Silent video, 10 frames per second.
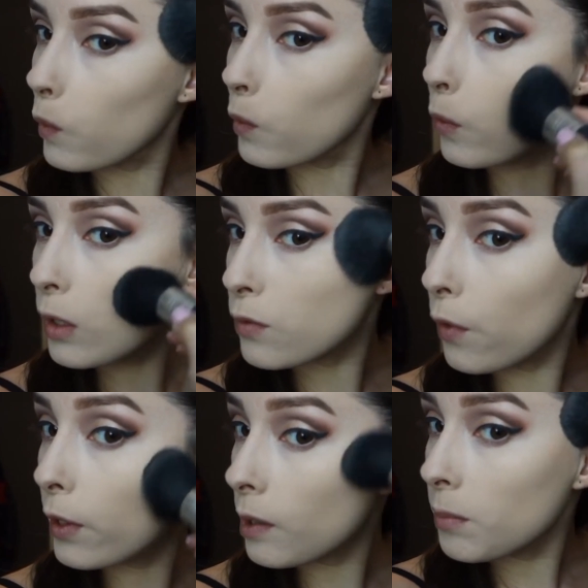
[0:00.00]
too
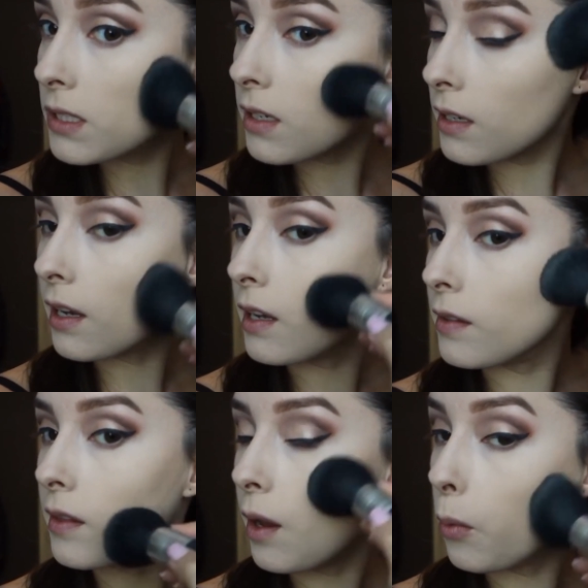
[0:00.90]
fair of a skin
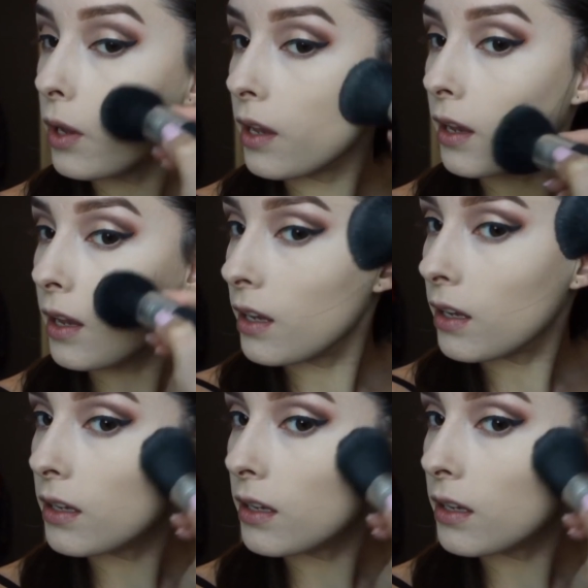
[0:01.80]
color, but since I